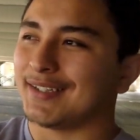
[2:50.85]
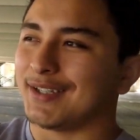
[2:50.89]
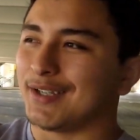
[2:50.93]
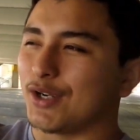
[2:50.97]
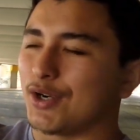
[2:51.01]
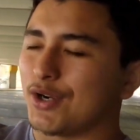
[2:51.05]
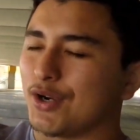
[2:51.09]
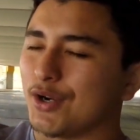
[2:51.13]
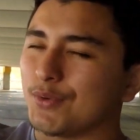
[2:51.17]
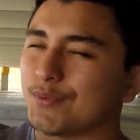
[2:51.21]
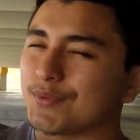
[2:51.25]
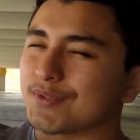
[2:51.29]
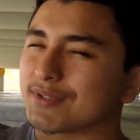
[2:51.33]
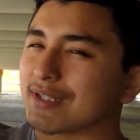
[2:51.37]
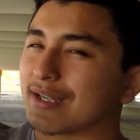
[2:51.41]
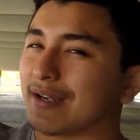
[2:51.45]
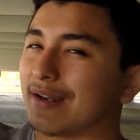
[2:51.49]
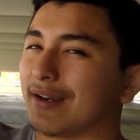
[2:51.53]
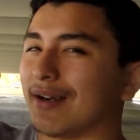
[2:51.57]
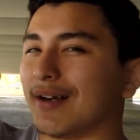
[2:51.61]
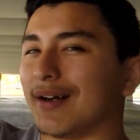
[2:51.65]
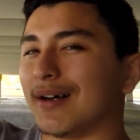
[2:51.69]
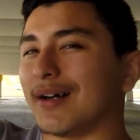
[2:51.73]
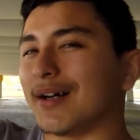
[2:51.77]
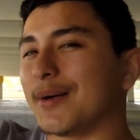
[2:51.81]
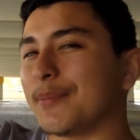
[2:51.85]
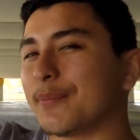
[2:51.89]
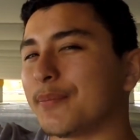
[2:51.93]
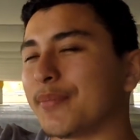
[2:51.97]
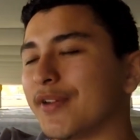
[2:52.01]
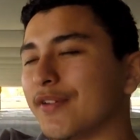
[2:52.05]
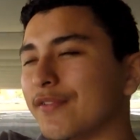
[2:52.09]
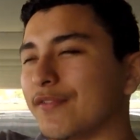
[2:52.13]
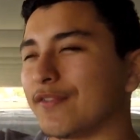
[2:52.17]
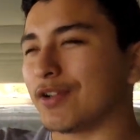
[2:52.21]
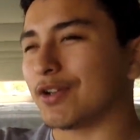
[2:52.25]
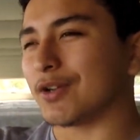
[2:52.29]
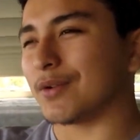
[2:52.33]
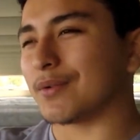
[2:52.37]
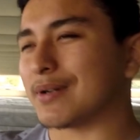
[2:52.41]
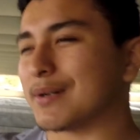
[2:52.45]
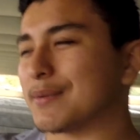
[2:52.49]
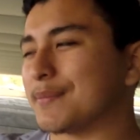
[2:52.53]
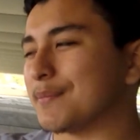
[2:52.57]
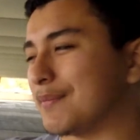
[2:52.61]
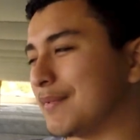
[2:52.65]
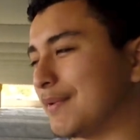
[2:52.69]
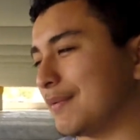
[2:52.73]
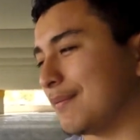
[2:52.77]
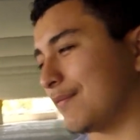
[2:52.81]
goes up, if you know
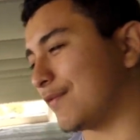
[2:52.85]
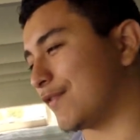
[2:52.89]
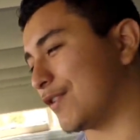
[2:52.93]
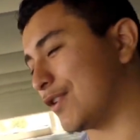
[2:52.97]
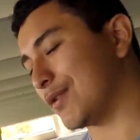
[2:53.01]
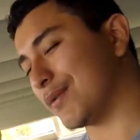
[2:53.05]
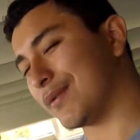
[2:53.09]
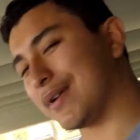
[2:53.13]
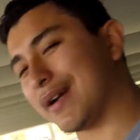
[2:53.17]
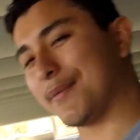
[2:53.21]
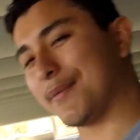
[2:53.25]
what I